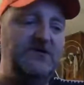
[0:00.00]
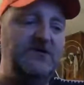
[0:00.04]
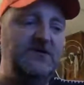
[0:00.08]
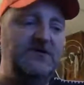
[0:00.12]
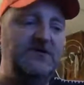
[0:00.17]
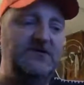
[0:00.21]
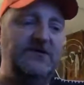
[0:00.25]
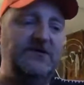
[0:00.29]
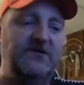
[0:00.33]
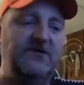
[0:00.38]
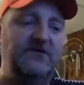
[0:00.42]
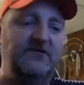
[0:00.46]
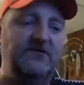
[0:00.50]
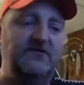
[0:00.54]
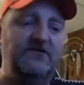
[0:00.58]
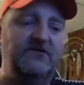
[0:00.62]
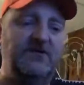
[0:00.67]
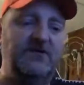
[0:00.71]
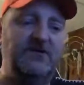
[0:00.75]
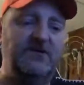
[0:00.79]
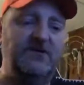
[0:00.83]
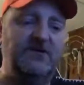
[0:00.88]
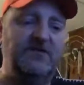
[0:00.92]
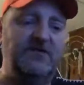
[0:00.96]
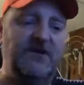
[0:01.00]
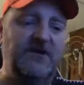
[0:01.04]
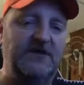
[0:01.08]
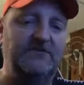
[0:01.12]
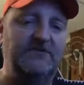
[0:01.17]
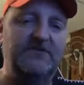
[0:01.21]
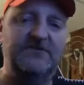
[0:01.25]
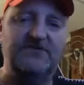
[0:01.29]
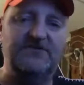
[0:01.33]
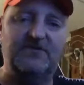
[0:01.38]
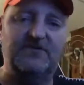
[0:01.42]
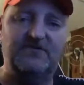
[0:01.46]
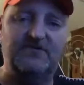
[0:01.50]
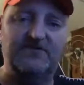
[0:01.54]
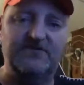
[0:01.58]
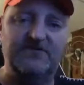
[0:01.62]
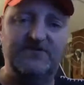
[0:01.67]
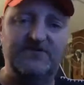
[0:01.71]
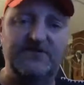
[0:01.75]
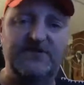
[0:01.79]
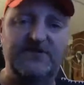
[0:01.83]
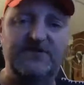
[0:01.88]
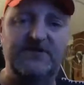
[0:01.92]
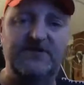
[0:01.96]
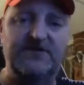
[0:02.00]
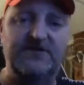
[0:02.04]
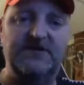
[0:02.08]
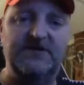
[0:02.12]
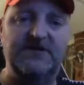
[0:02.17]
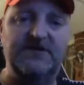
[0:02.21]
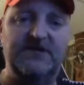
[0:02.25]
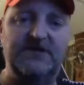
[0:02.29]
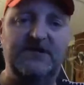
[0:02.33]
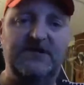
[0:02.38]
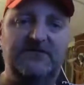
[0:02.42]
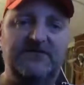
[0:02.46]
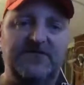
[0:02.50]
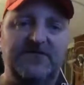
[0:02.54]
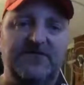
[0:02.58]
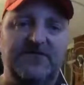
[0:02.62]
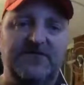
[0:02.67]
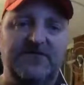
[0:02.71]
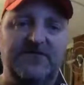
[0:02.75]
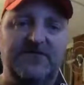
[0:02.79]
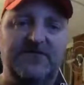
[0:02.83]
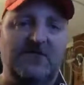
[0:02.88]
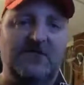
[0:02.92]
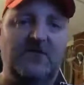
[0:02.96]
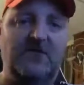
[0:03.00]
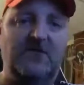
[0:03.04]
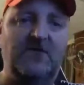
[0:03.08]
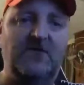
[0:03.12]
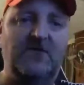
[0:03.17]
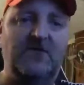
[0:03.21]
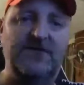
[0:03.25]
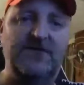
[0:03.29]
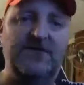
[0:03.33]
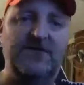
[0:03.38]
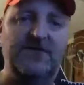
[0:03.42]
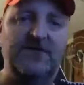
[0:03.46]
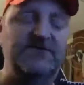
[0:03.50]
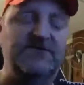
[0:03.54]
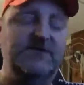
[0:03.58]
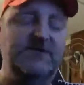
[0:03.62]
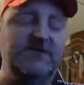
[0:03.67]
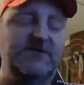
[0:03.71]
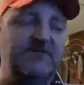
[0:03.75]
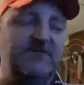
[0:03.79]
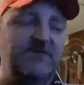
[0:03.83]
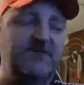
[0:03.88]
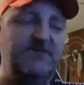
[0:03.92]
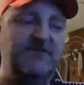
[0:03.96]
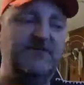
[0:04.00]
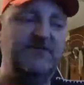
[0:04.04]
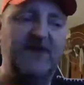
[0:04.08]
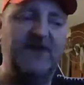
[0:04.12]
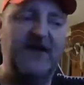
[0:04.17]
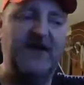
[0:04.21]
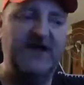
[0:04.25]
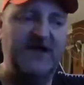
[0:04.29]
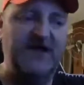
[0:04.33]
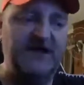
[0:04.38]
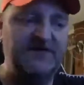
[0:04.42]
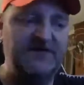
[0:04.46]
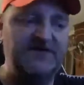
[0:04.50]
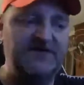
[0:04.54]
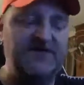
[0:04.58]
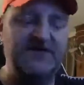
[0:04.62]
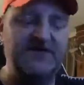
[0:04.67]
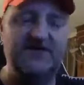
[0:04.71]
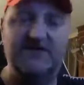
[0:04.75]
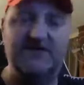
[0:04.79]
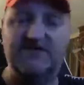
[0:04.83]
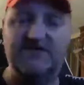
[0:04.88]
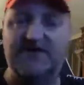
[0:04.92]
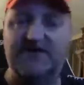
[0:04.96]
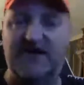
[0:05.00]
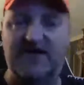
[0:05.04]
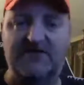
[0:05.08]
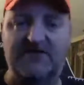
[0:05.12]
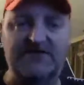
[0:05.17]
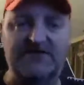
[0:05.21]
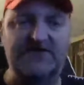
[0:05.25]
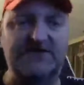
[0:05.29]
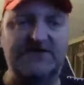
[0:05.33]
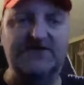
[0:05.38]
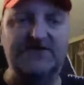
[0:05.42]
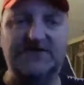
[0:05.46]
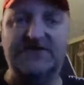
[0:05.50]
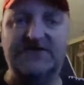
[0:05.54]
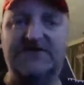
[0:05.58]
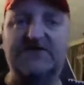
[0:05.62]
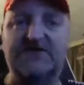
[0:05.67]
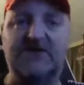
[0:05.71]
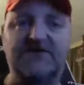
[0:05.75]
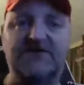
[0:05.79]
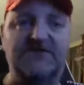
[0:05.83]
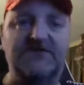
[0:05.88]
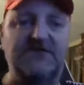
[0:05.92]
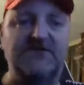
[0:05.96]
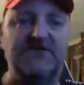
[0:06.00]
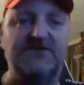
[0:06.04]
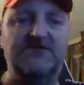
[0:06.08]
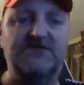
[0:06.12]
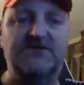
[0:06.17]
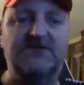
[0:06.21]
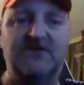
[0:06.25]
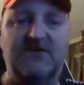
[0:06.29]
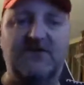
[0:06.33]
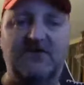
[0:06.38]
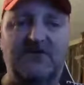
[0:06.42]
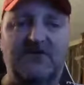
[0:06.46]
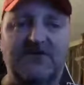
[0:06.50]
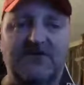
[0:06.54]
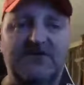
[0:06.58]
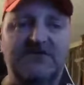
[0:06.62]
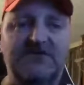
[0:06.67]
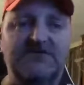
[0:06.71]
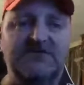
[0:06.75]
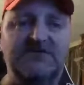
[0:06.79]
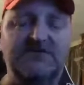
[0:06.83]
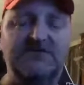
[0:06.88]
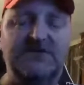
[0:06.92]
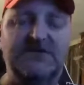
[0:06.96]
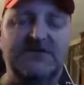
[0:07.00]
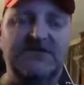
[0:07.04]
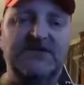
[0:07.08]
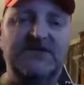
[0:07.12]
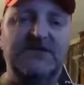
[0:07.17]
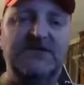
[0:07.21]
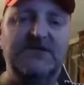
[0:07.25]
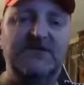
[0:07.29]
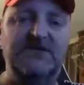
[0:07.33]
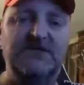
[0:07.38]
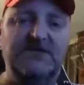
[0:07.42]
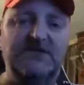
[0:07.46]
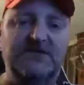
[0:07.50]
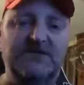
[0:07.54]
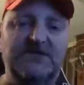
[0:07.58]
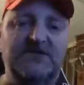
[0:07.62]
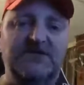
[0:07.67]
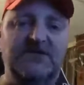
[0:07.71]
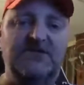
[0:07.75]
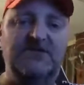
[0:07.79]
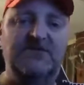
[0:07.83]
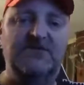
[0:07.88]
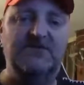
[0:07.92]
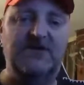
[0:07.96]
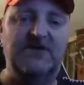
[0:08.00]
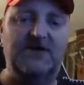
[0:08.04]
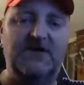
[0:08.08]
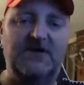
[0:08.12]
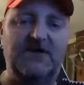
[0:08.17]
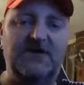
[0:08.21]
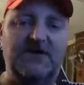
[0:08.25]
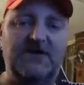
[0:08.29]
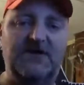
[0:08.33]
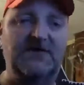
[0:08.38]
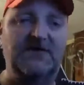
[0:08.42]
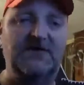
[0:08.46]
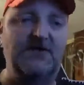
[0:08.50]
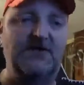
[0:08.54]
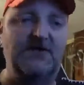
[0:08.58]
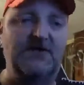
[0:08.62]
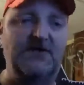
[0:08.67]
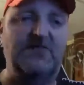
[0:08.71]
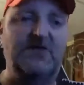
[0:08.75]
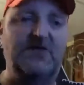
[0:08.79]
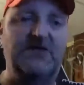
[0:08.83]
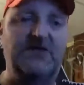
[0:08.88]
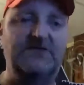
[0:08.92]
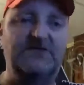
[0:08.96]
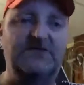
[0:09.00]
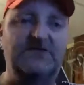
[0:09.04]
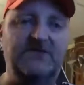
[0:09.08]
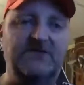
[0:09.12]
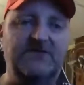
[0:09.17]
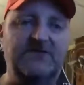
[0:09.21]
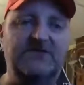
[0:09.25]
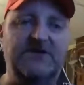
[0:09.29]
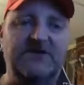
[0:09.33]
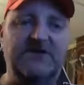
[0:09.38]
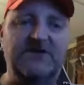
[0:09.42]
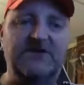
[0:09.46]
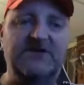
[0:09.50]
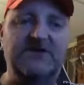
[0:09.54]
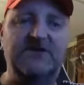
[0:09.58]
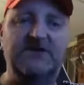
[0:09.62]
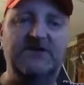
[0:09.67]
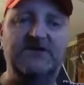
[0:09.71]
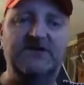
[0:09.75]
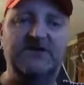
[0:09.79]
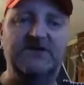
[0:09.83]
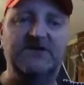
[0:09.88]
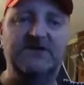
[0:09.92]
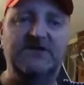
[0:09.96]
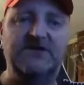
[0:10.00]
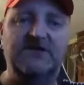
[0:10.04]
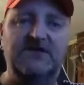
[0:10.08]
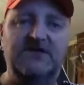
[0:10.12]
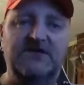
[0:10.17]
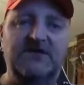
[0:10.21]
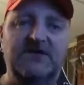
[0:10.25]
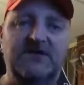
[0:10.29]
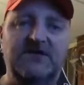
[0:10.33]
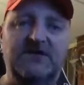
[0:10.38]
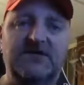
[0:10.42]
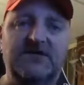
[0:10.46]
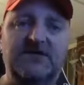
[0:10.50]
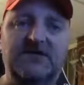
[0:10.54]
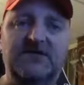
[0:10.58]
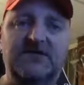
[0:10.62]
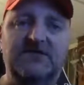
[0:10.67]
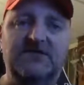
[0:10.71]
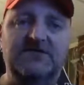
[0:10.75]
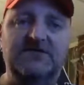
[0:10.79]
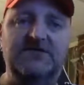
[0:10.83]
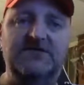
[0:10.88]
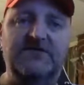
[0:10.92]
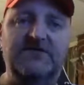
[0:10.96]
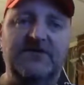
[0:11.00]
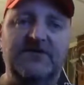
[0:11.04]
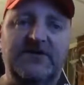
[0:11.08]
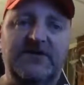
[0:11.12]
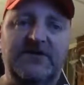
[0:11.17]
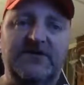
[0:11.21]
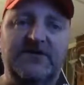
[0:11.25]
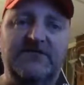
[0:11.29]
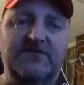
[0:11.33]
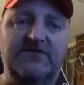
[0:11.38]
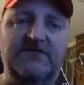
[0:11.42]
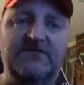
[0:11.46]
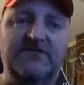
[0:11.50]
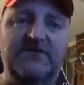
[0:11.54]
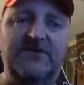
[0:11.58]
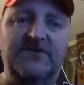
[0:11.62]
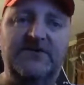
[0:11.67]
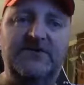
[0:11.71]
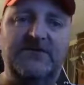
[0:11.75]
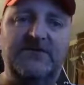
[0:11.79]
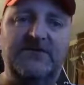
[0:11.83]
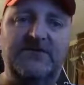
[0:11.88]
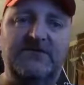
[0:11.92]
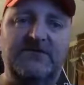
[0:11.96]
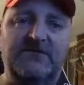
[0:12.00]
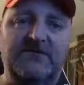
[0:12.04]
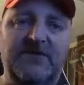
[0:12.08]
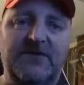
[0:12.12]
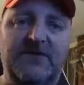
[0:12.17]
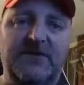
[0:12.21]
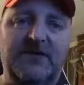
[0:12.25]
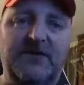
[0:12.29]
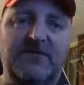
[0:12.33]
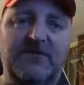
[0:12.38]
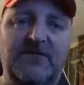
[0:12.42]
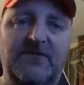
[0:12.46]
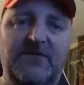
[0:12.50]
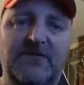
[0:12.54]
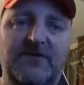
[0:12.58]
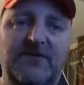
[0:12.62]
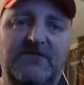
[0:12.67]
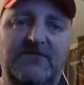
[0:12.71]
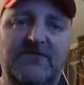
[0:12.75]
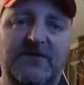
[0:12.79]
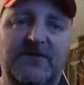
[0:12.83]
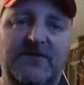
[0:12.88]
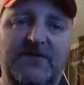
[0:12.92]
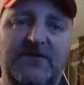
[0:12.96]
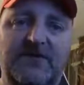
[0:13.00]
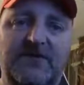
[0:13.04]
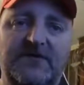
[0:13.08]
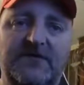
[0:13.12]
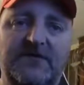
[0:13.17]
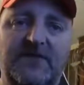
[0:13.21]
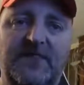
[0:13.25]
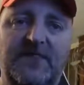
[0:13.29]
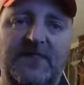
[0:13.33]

a lot of our soldiers that need it and everything, or even if there's a bad accident and a child needs it. It's good to always donate blood so it's on hand. Did you look at the video of my MMA fighter?